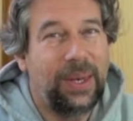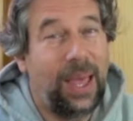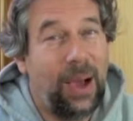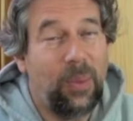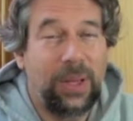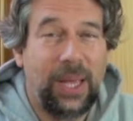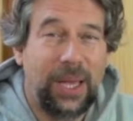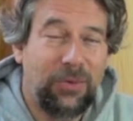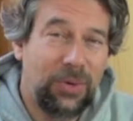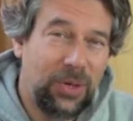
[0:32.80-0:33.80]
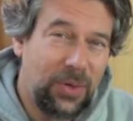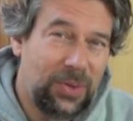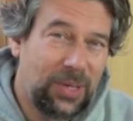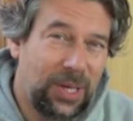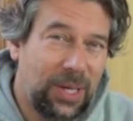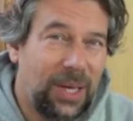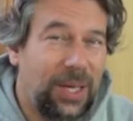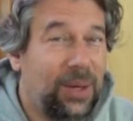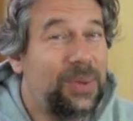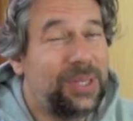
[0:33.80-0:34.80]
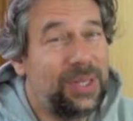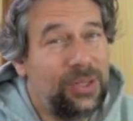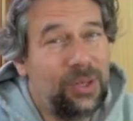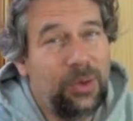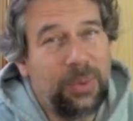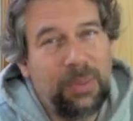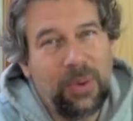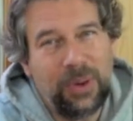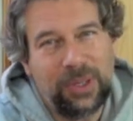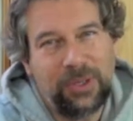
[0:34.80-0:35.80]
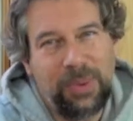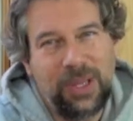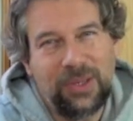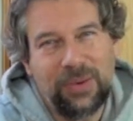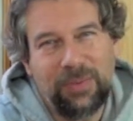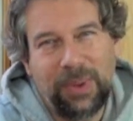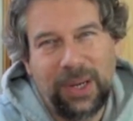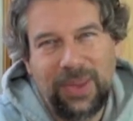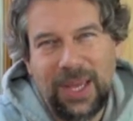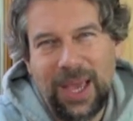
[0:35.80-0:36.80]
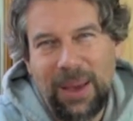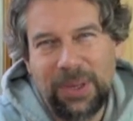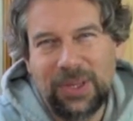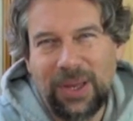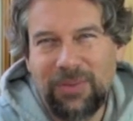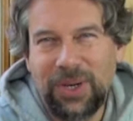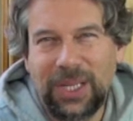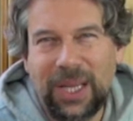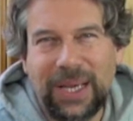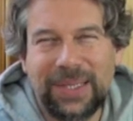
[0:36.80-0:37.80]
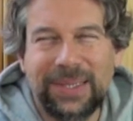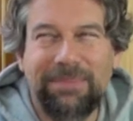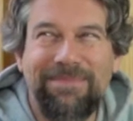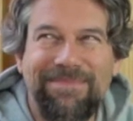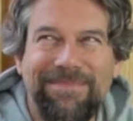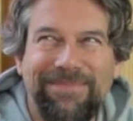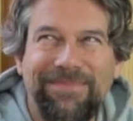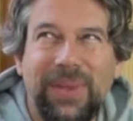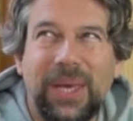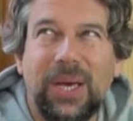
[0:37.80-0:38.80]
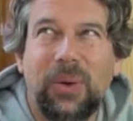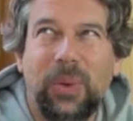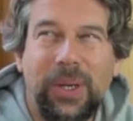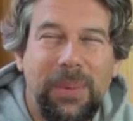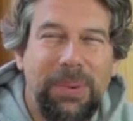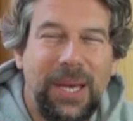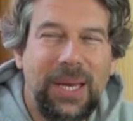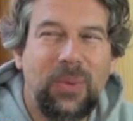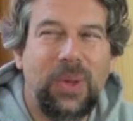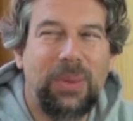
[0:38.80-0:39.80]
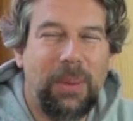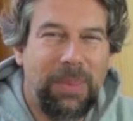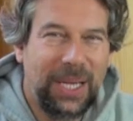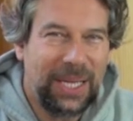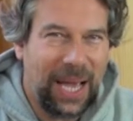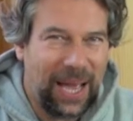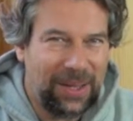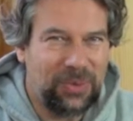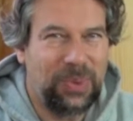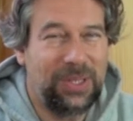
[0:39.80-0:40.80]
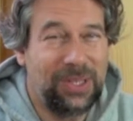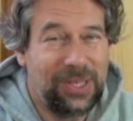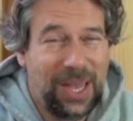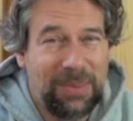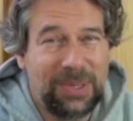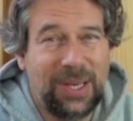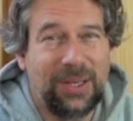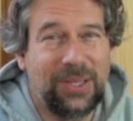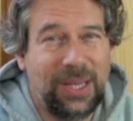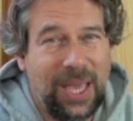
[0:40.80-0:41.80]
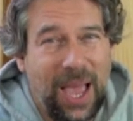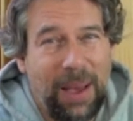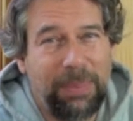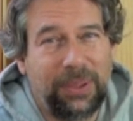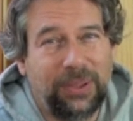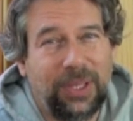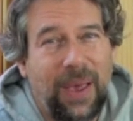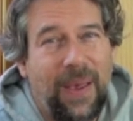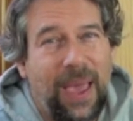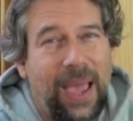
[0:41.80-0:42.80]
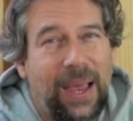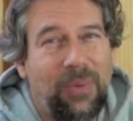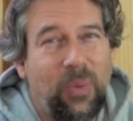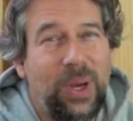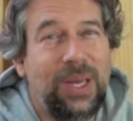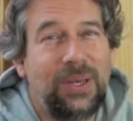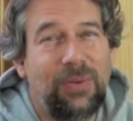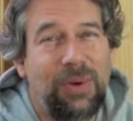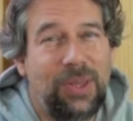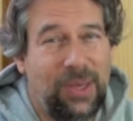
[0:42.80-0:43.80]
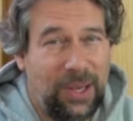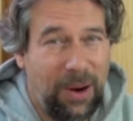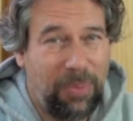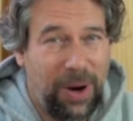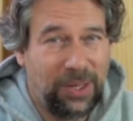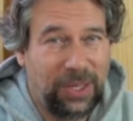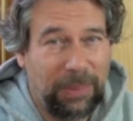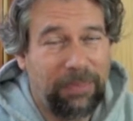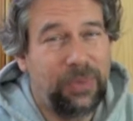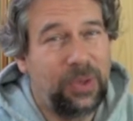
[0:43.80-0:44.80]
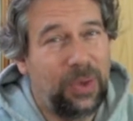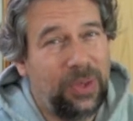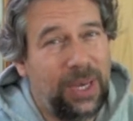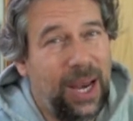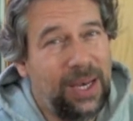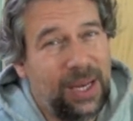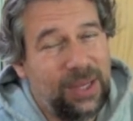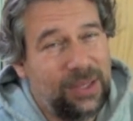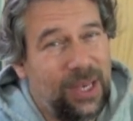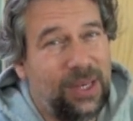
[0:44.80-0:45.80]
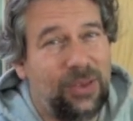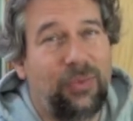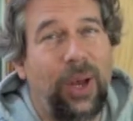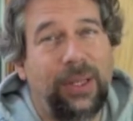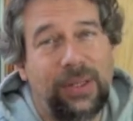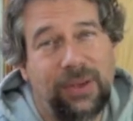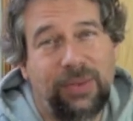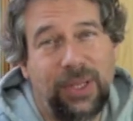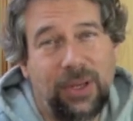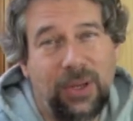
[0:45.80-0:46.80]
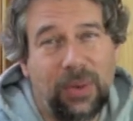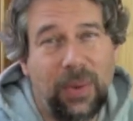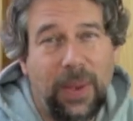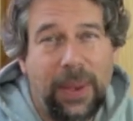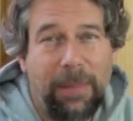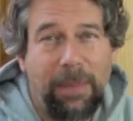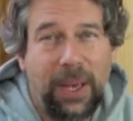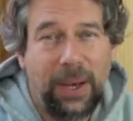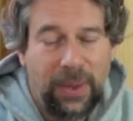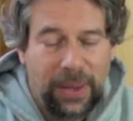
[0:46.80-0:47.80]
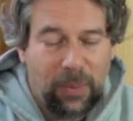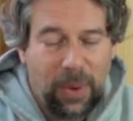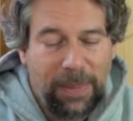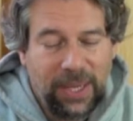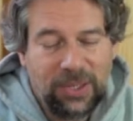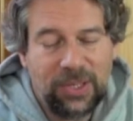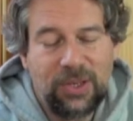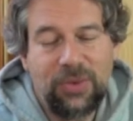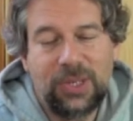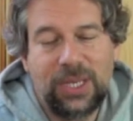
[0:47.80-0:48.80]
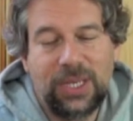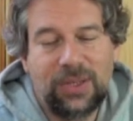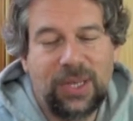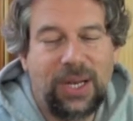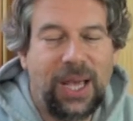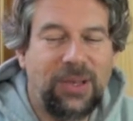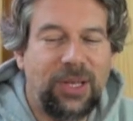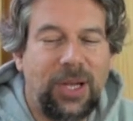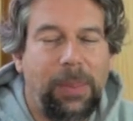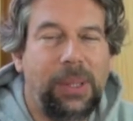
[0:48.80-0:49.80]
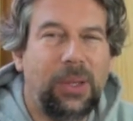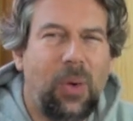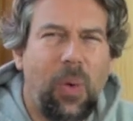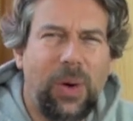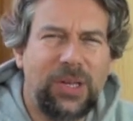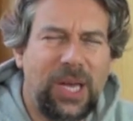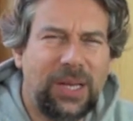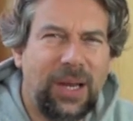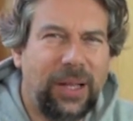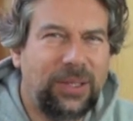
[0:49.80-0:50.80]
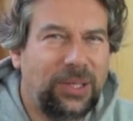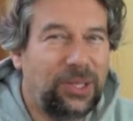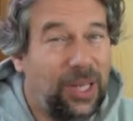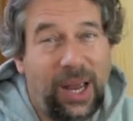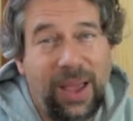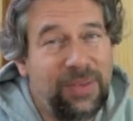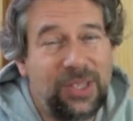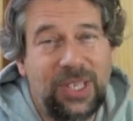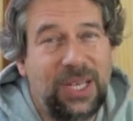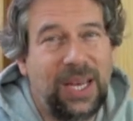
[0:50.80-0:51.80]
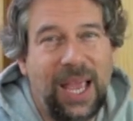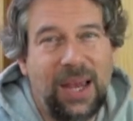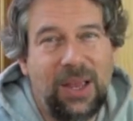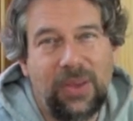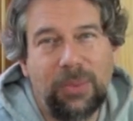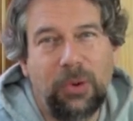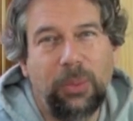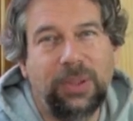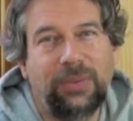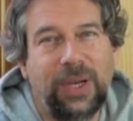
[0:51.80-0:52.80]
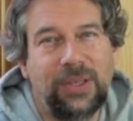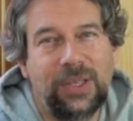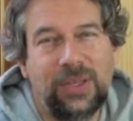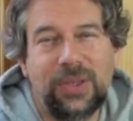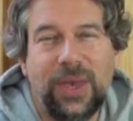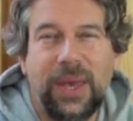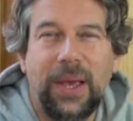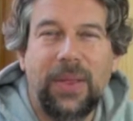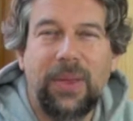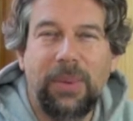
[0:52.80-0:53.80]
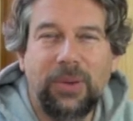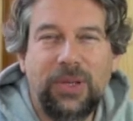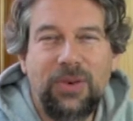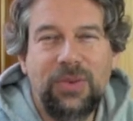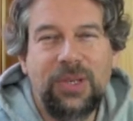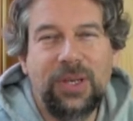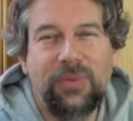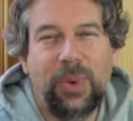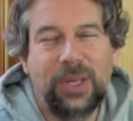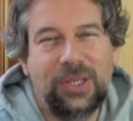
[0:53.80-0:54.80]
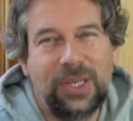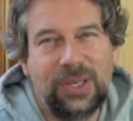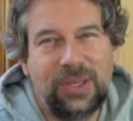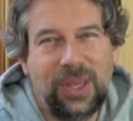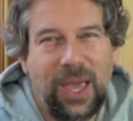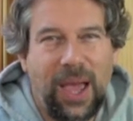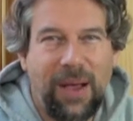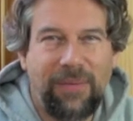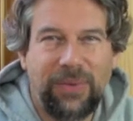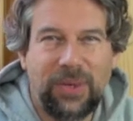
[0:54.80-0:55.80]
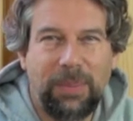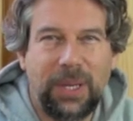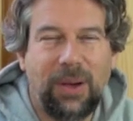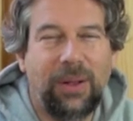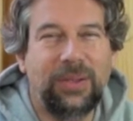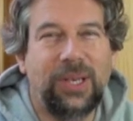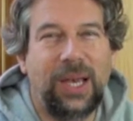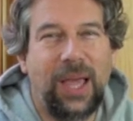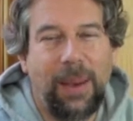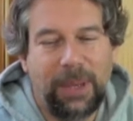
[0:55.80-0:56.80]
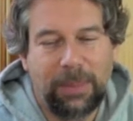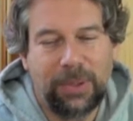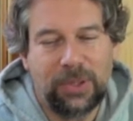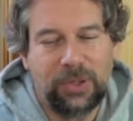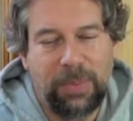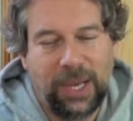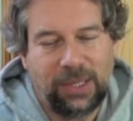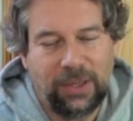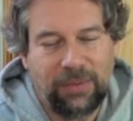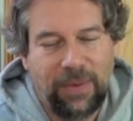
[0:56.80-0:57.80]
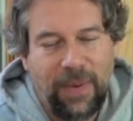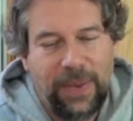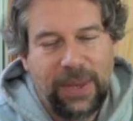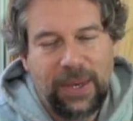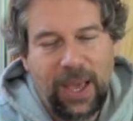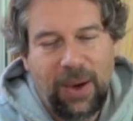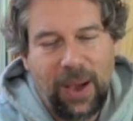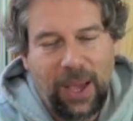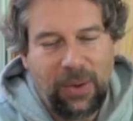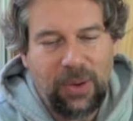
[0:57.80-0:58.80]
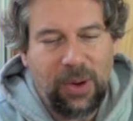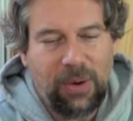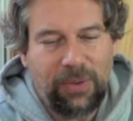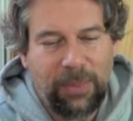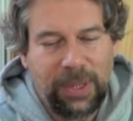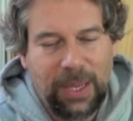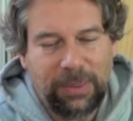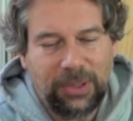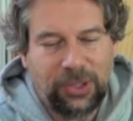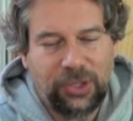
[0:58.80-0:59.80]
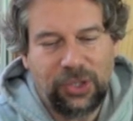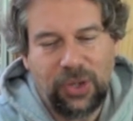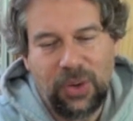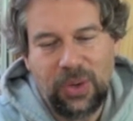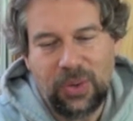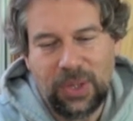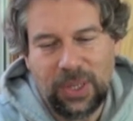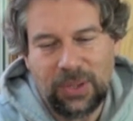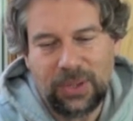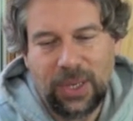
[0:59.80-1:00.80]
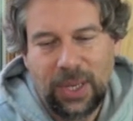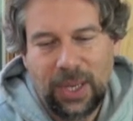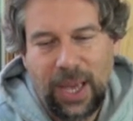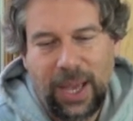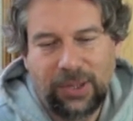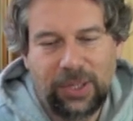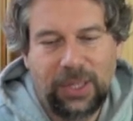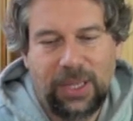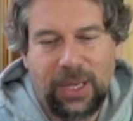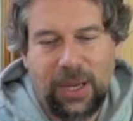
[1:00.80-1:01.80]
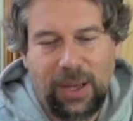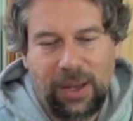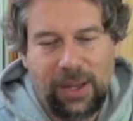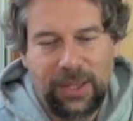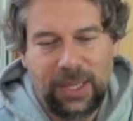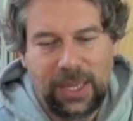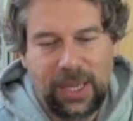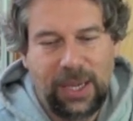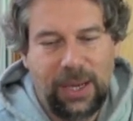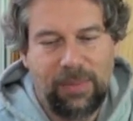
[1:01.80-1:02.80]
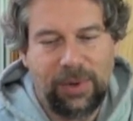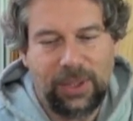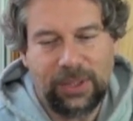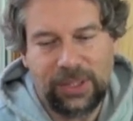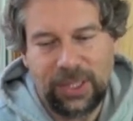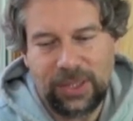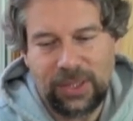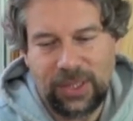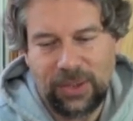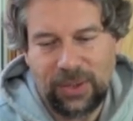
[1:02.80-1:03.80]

Now, when they introduced it, it was considerably more expensive, but I think Amazon realized, we're competing with the big guys, with the Samsungs and the Apples, and we need to rethink our pricing. So the 99-cent is relatively new. But what makes this interesting is that it has a couple of core technologies that I haven't seen in any other mobile devices. The most interesting of which is they have something called Dynamic Perspective. Now, I don't know if I'll be able to show you this actually on the camera. Let's get this thing